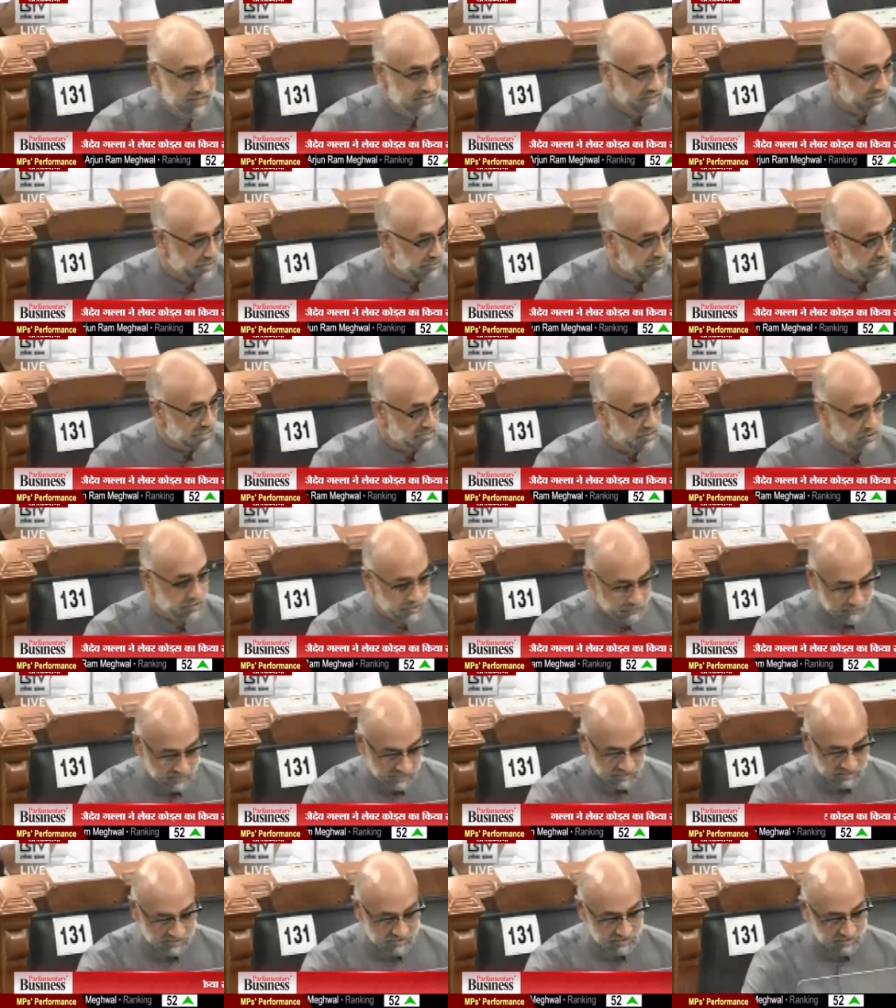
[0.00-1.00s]
okay. across to
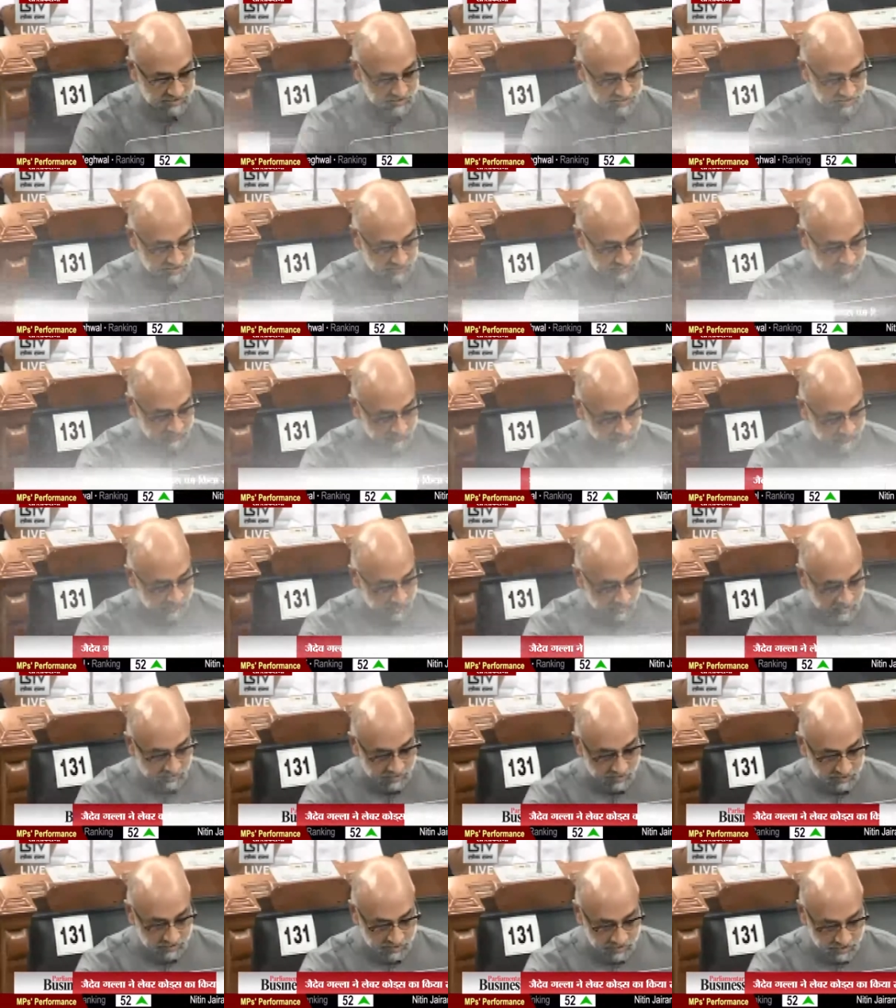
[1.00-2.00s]
the minister, sir.
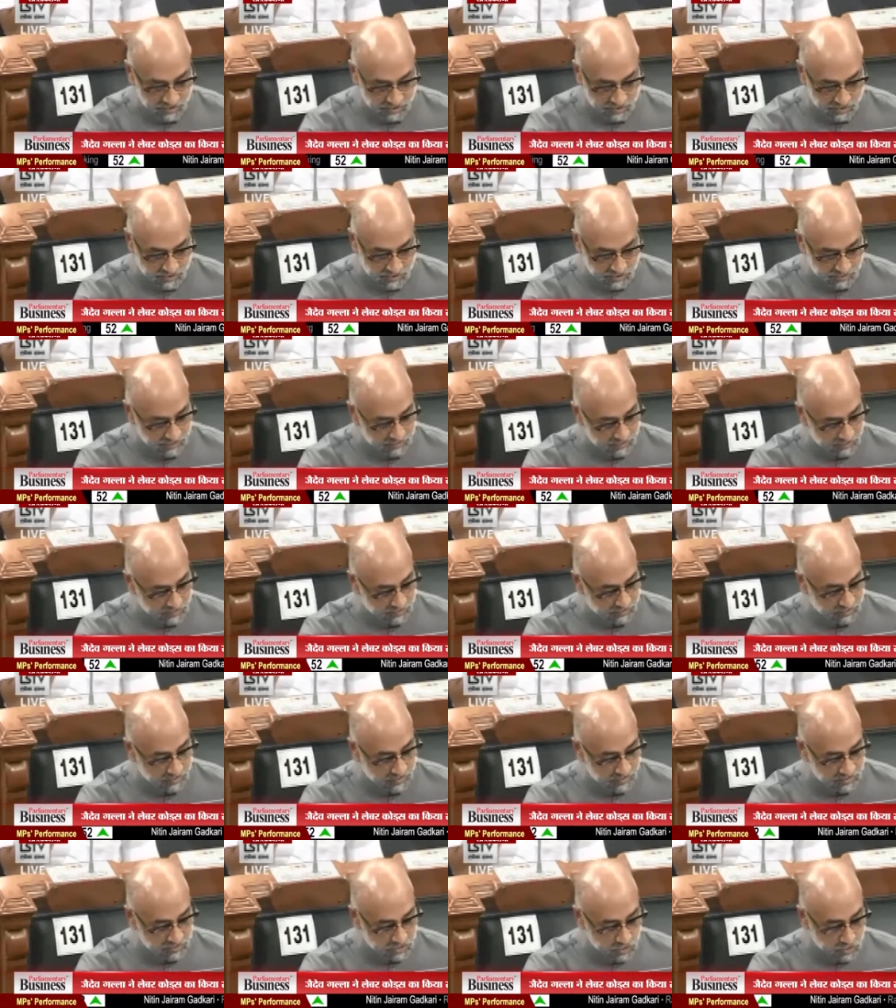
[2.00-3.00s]
Sir,
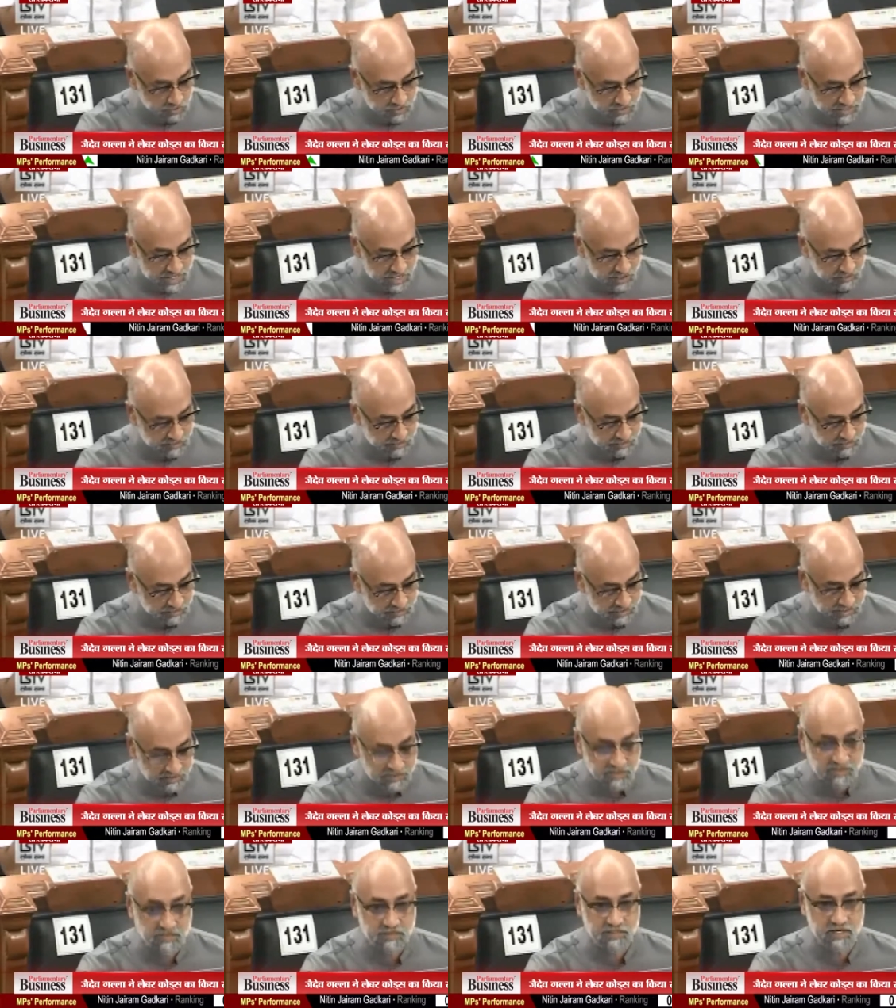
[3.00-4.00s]
there's no doubt
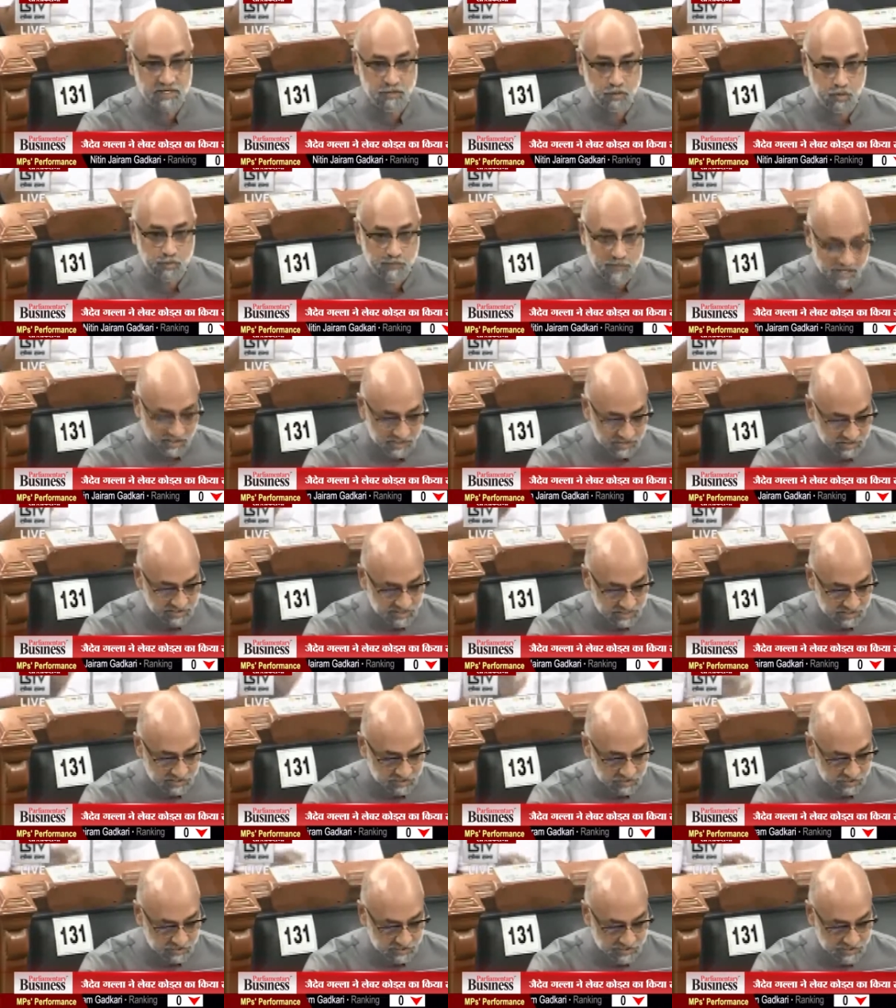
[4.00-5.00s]
that this is a humongous
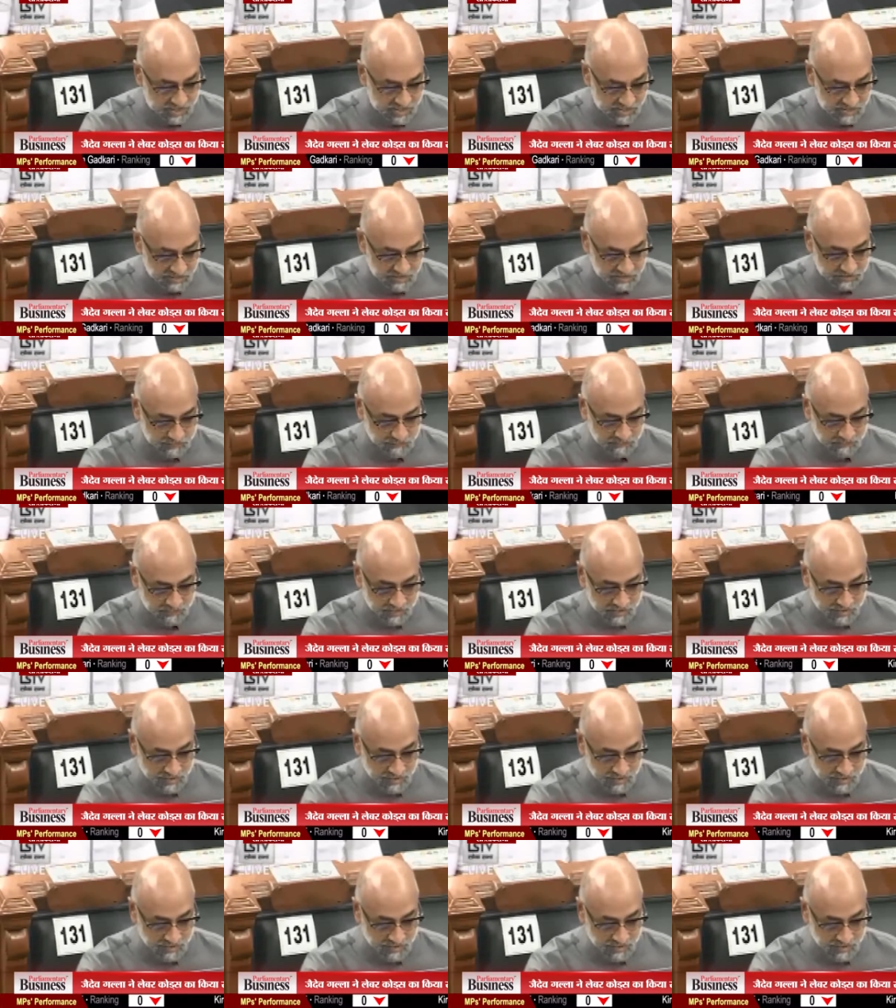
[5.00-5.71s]
exercise